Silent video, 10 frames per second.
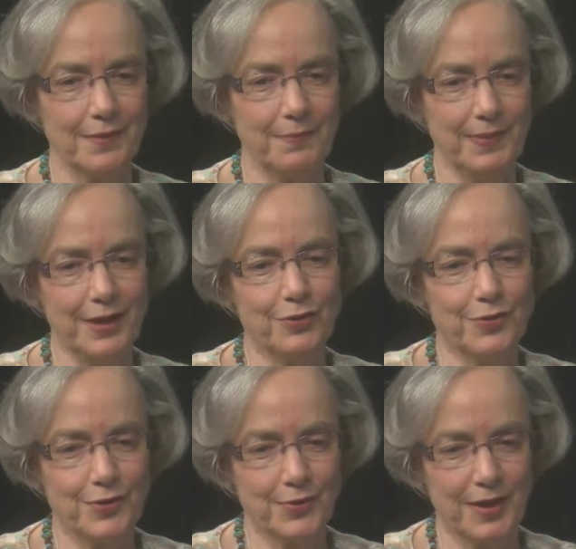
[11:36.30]

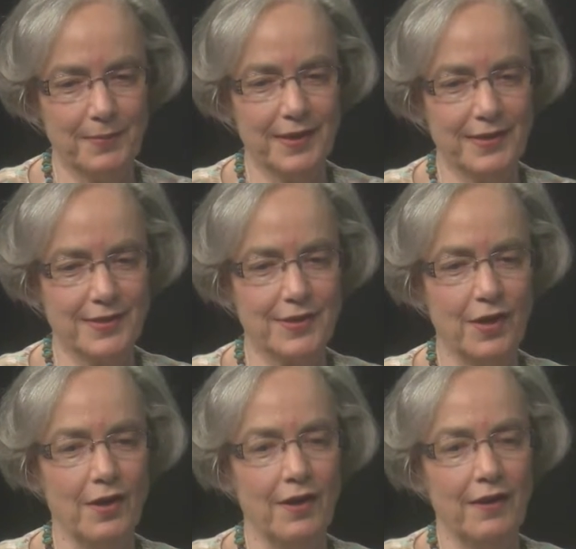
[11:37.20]
patrons who come in is
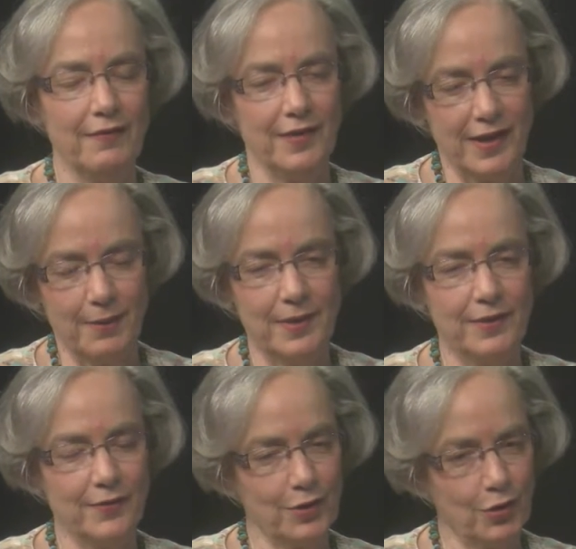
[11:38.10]
they come in
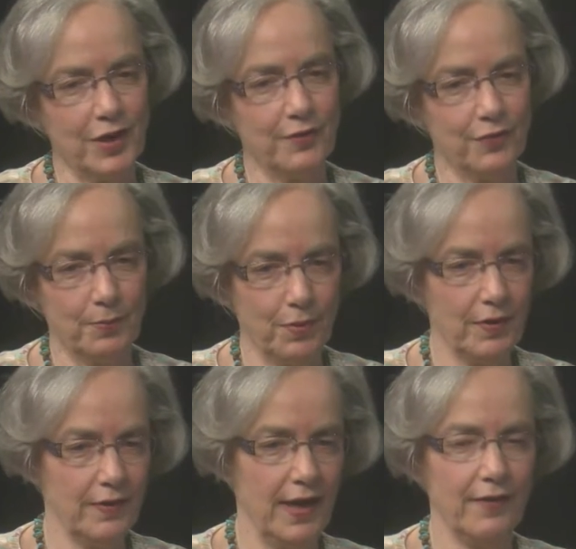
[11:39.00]
and they're looking for a
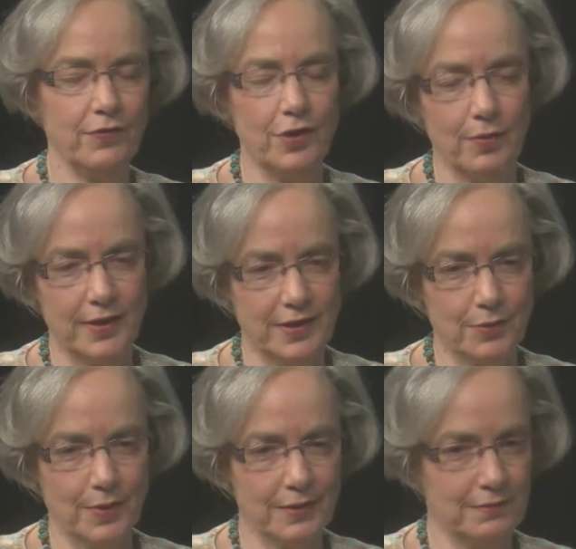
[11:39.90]
book and they have no idea
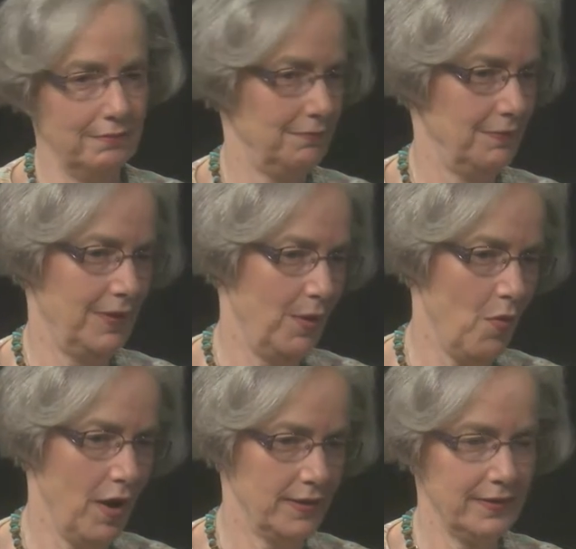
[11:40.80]
what they
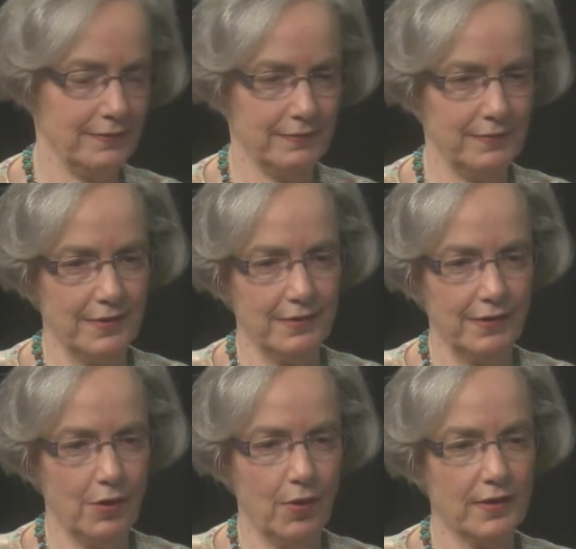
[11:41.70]
want. And
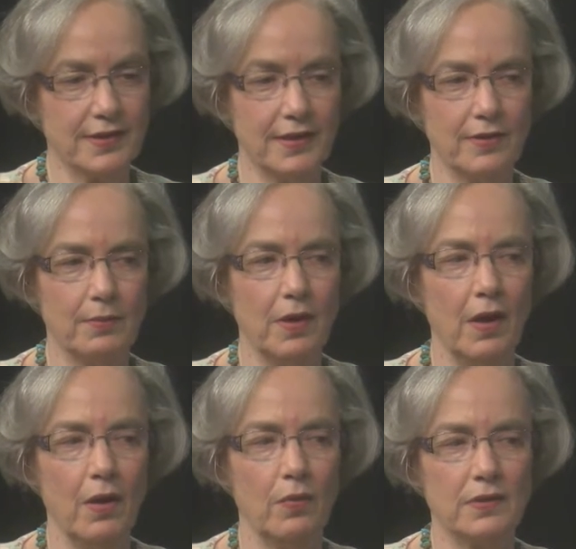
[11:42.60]
you know, I'll say to them,
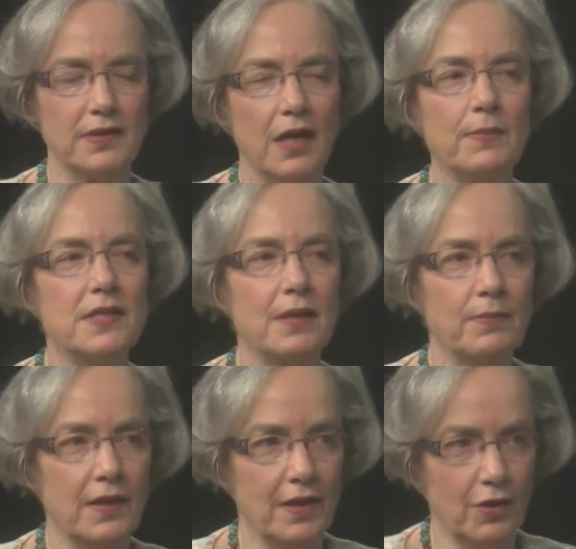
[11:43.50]
"Well, tell me
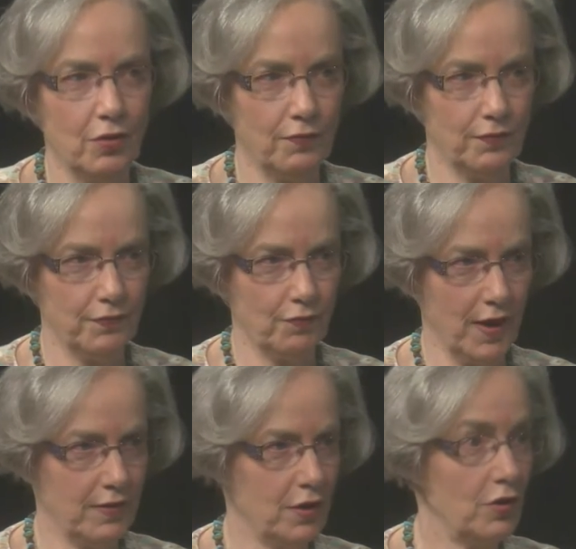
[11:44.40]
something that you've
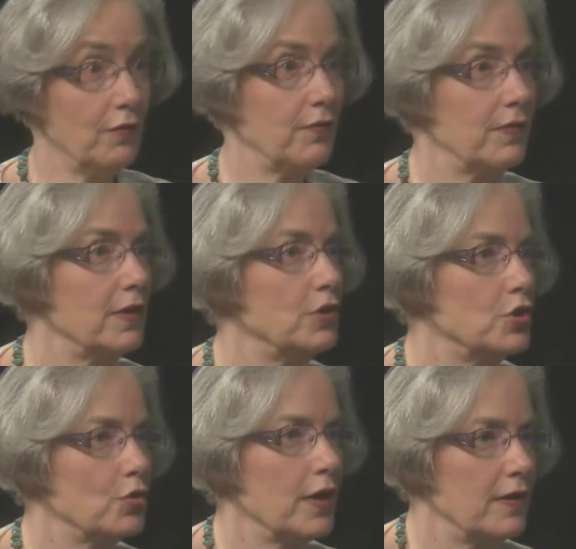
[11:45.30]
read that you've
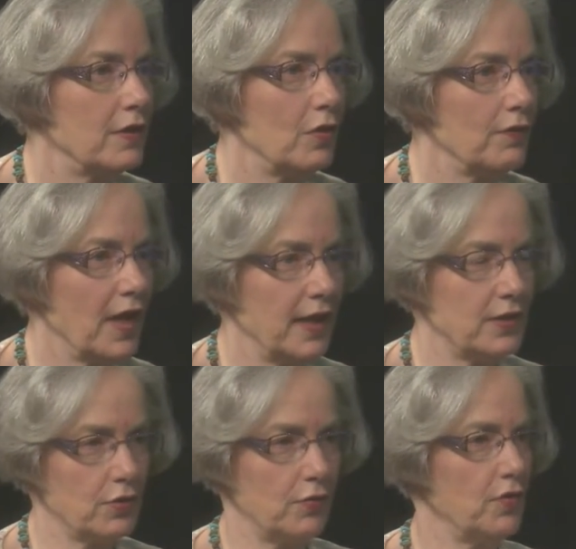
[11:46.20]
enjoyed, that you've
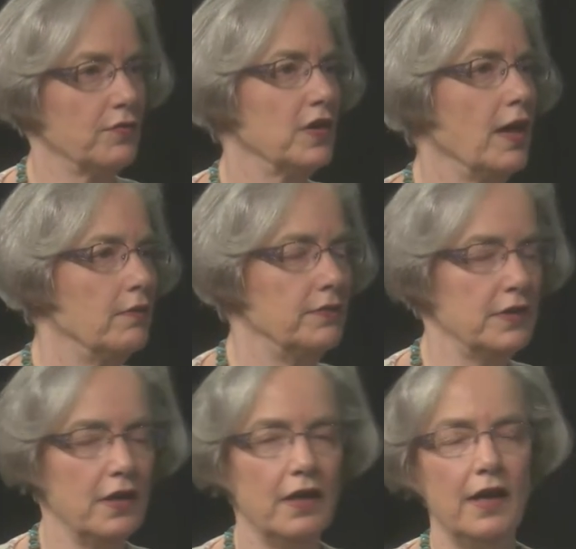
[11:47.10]
liked, or you've loved,"
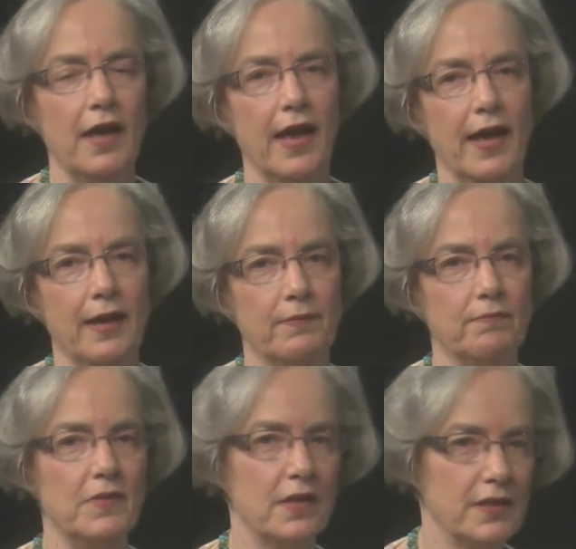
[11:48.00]

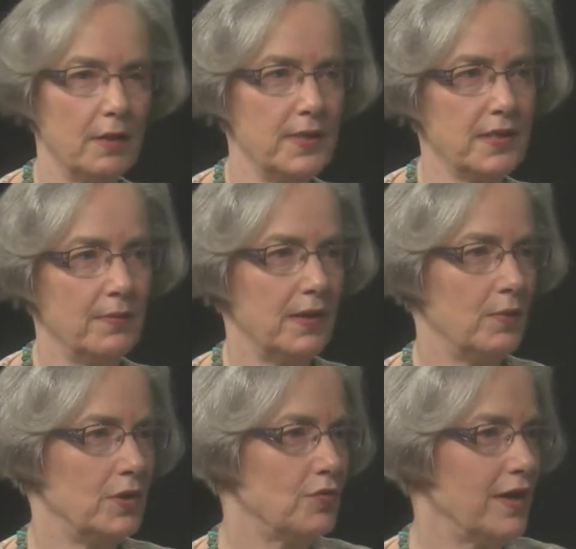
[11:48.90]
and they'll tell me something,
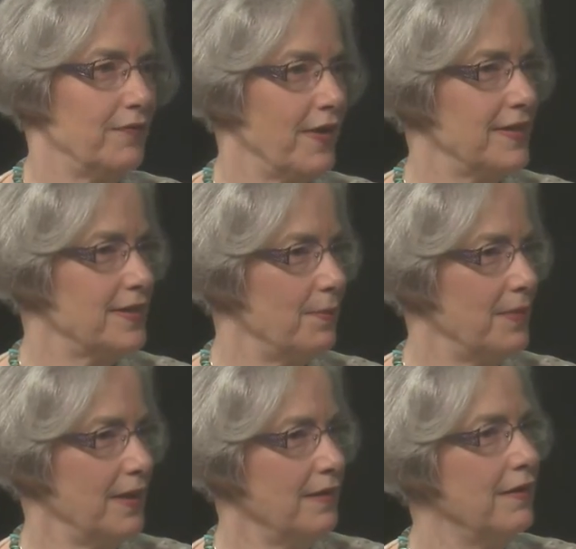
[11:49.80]
and we try to find something